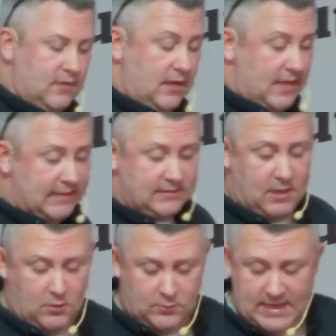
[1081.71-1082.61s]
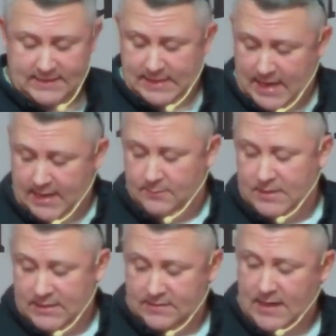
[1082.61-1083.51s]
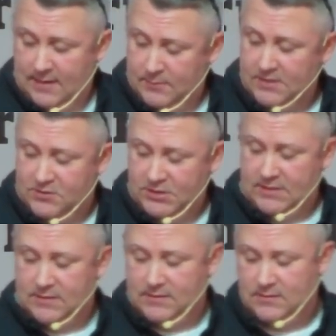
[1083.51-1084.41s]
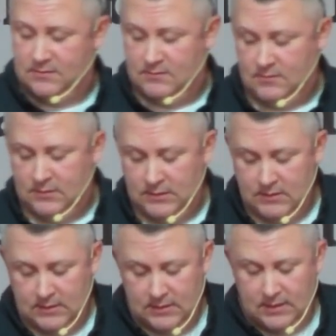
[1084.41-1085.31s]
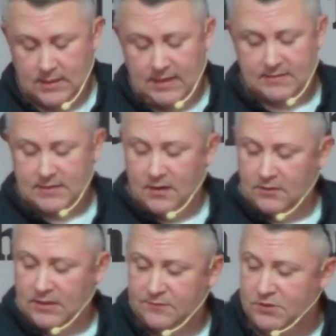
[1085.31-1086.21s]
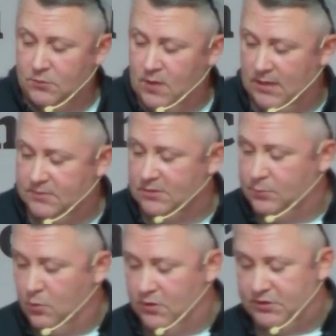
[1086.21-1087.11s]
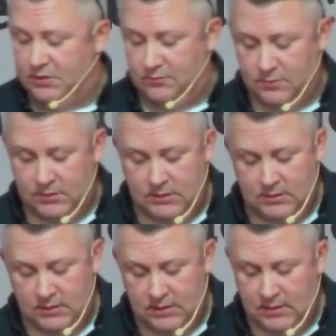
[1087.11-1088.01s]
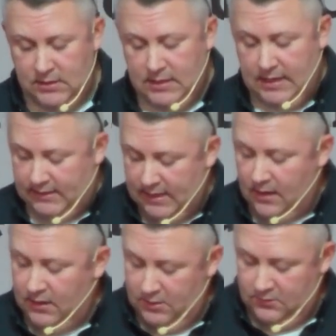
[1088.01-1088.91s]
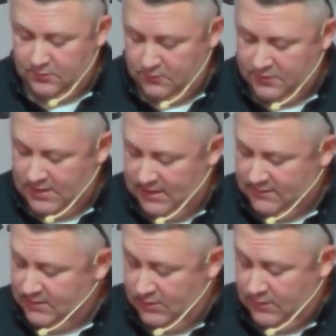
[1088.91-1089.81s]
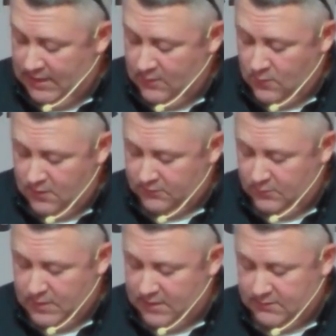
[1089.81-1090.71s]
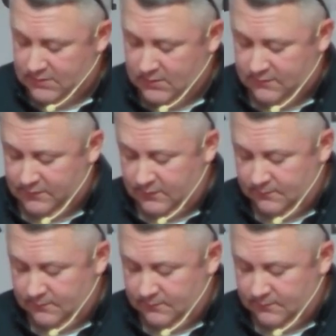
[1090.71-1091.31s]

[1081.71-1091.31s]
That stone has a name, and his name is Jesus. He is there to lift you up, support you, and carry you through things that you can't walk through by yourself.